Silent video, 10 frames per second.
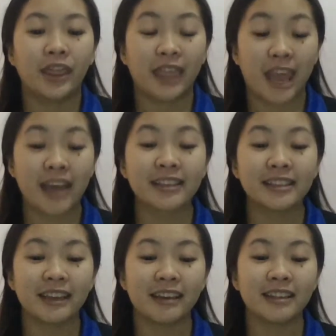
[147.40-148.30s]

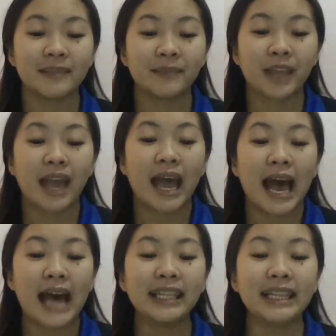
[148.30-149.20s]
Next is
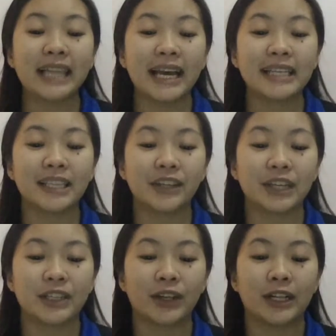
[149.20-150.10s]
analyze the
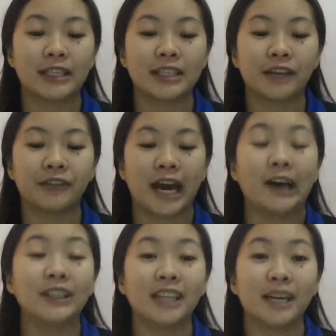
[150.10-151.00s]
results of the
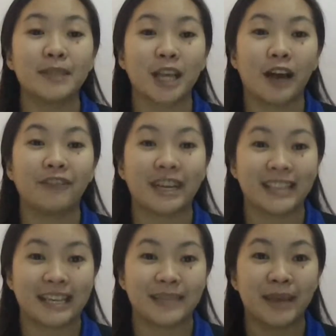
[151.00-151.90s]
outcomes of
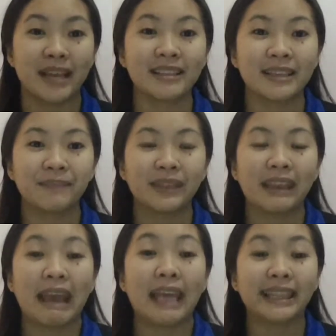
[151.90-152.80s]
assessments.
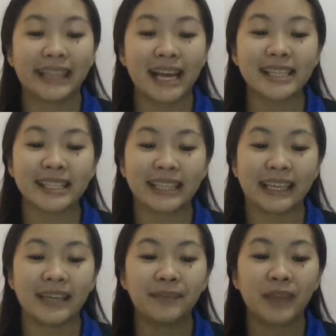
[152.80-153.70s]
And
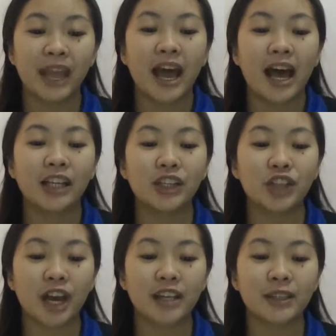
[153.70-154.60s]
lastly,
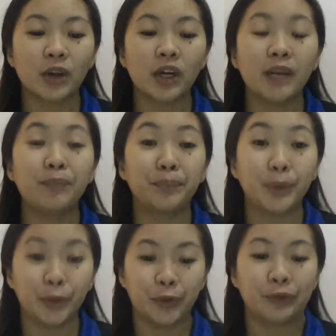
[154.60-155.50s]
adjust or
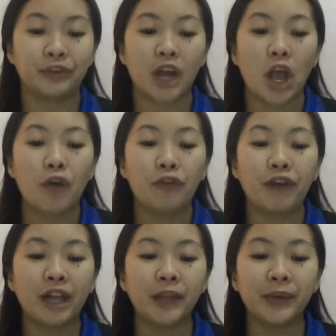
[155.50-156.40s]
improve
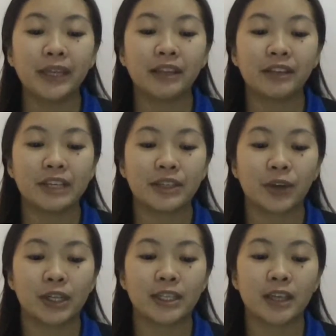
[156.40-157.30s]
following the
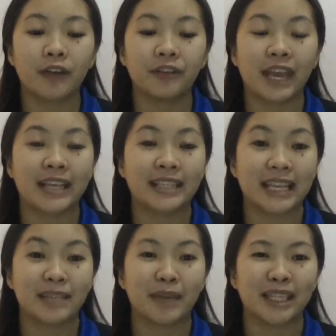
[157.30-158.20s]
results of the
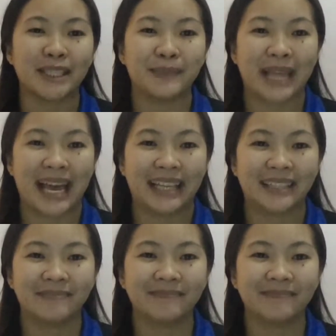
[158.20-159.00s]
assessments plan.